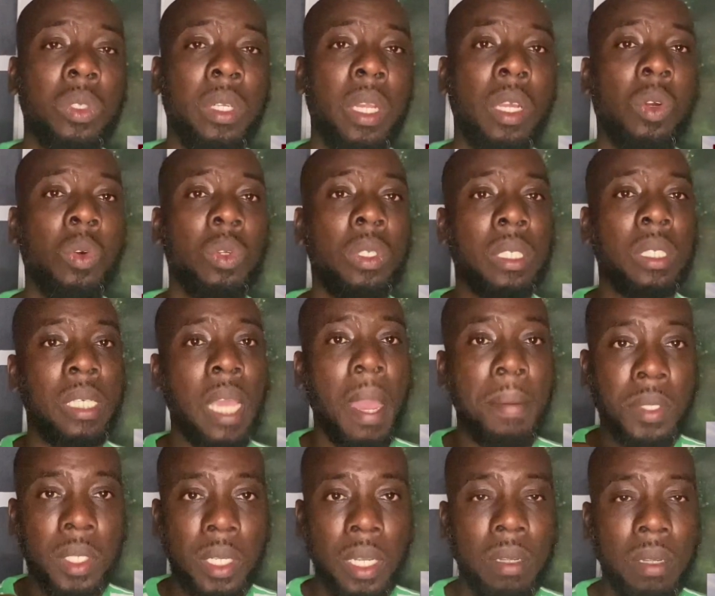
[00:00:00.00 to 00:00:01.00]
They couldn't
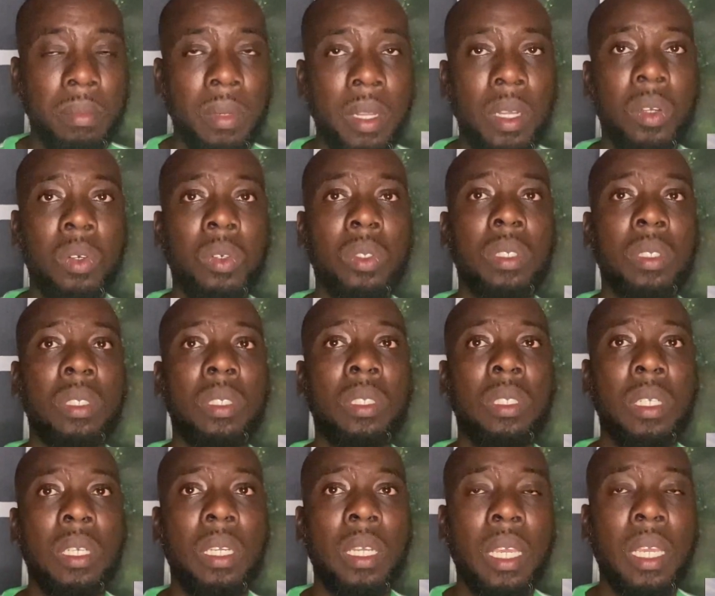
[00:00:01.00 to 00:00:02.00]
capture them, they couldn't
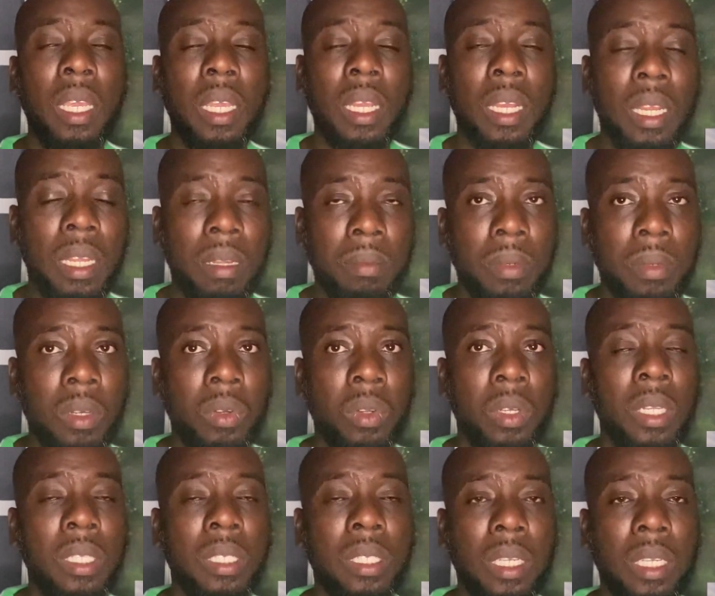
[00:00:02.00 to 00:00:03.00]
kill them, they couldn't
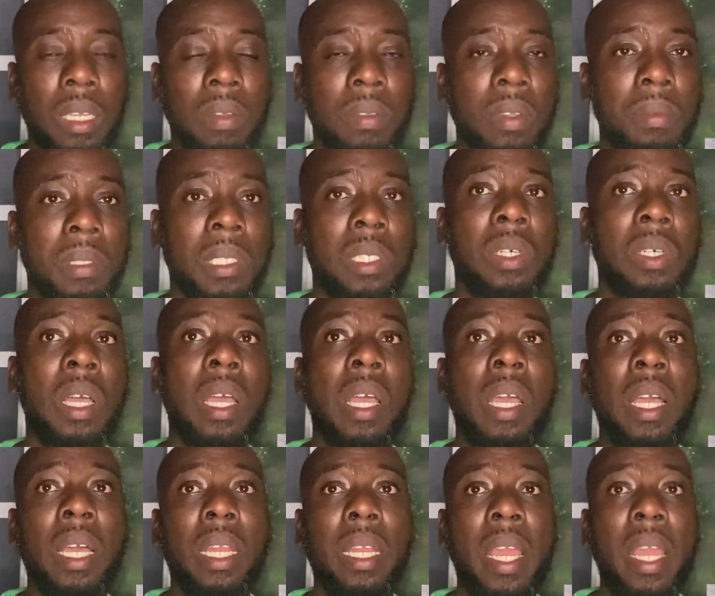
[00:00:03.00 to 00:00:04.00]
enslave them. So
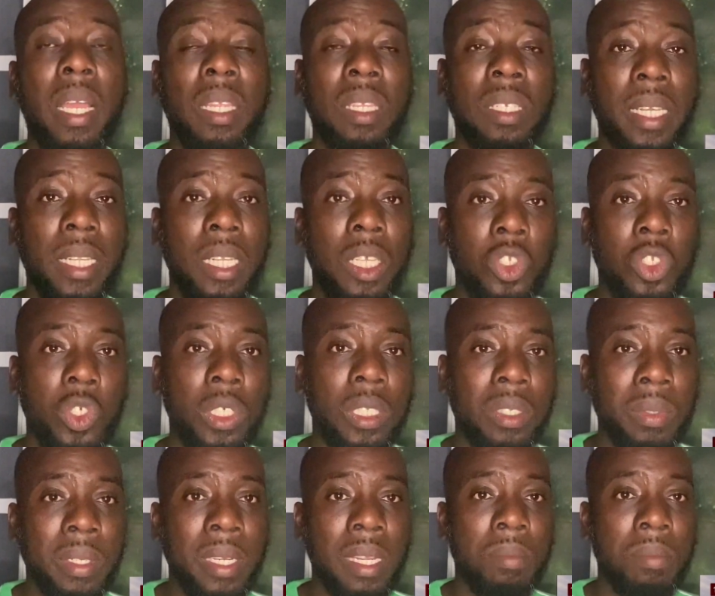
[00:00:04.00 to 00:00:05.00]
they had to sign a treaty
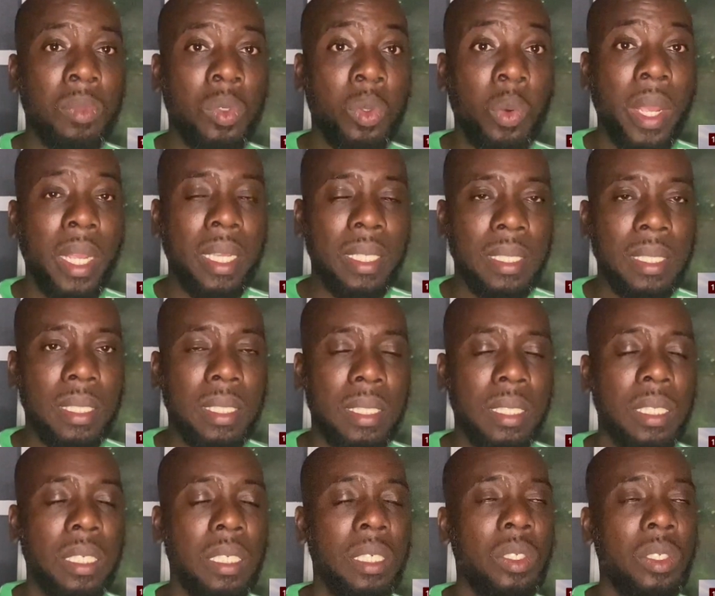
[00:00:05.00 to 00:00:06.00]
with them twice
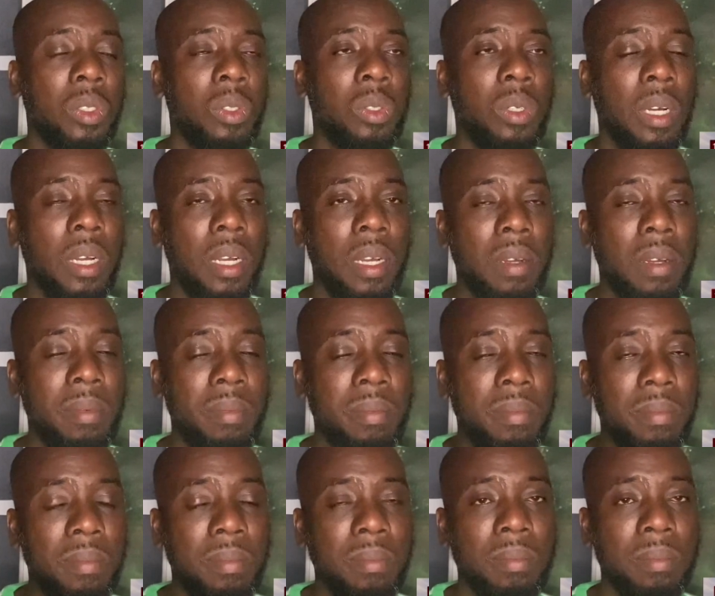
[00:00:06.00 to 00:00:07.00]
to
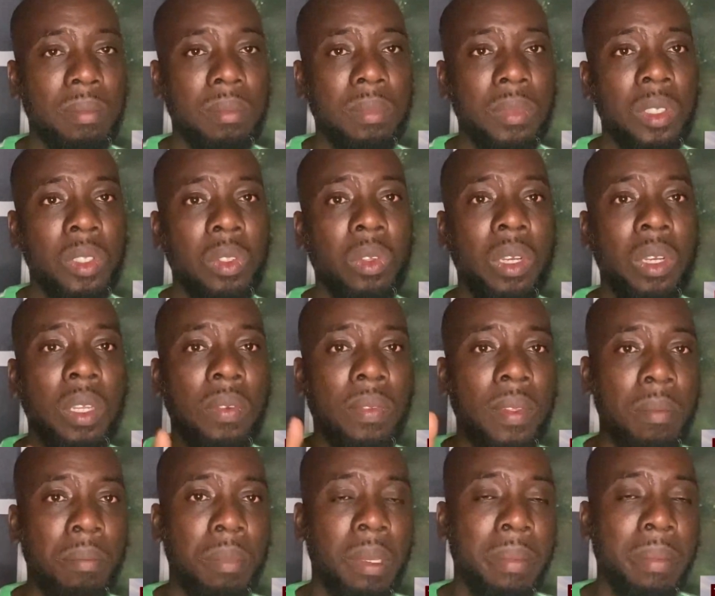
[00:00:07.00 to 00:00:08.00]
leave
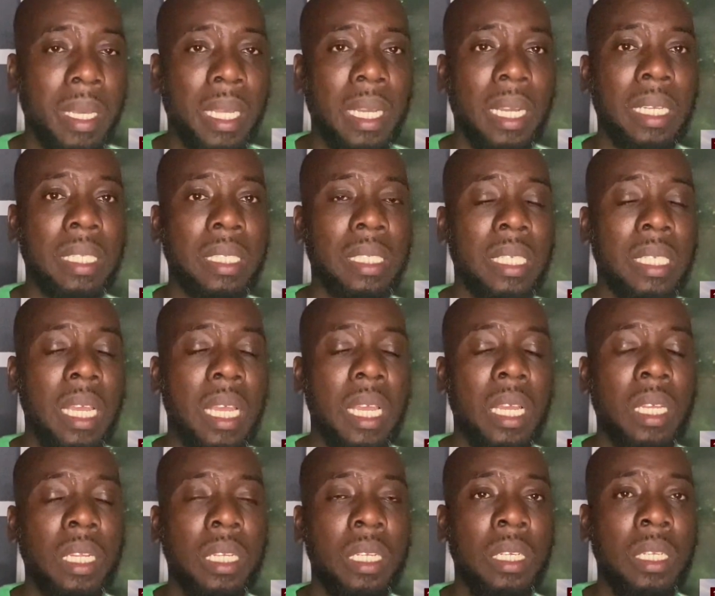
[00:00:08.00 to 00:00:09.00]
them be, because
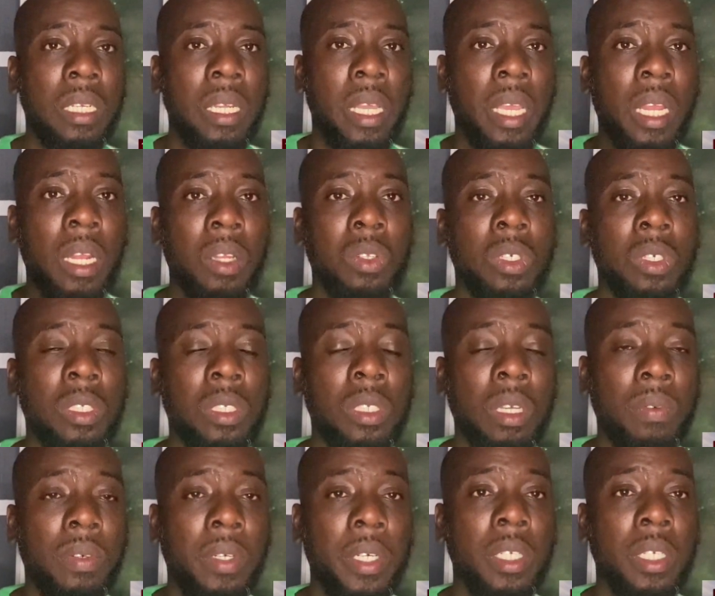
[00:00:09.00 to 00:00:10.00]
the English was
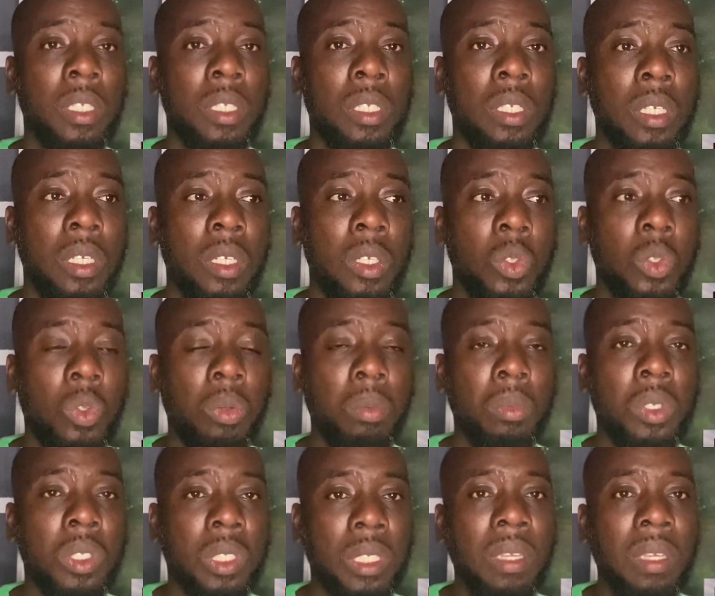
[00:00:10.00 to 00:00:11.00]
suffering too
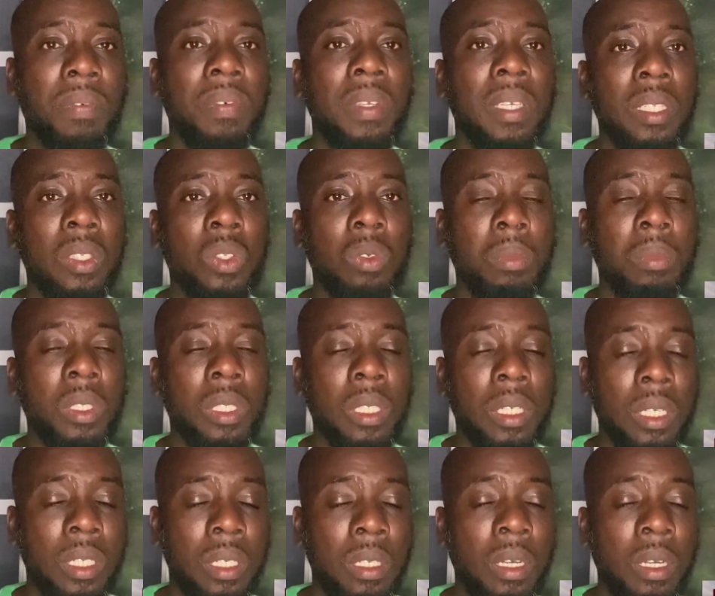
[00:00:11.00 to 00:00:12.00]
much defeat,
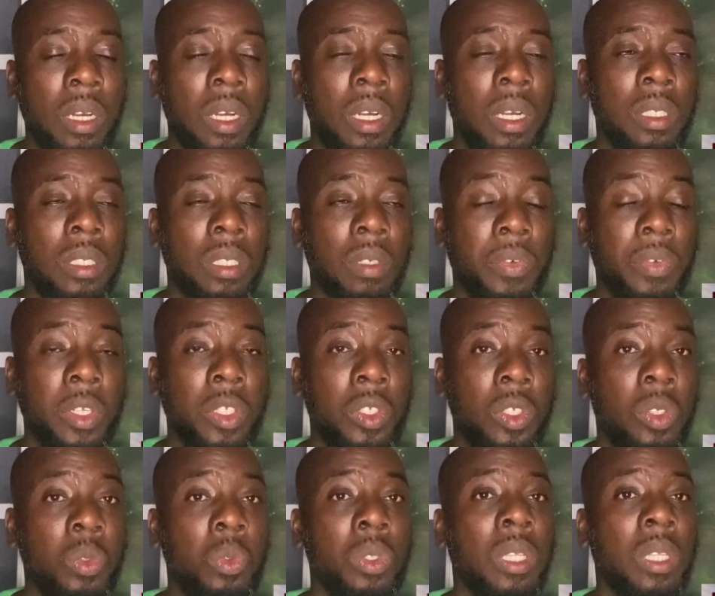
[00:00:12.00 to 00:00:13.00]
they were suffering
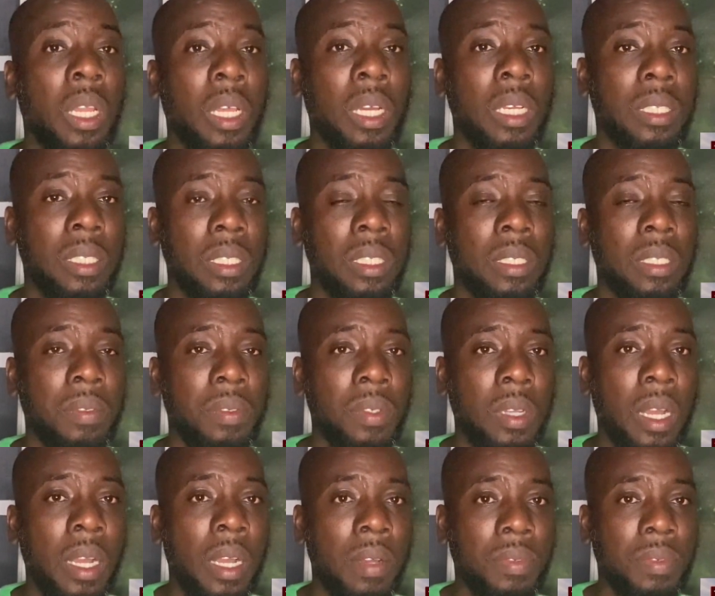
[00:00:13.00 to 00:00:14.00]
huge losses
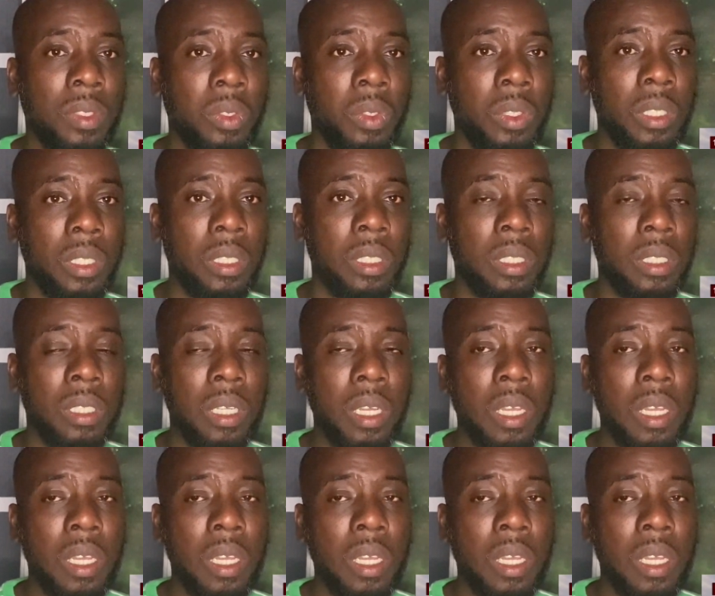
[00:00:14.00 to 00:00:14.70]
of soldiers.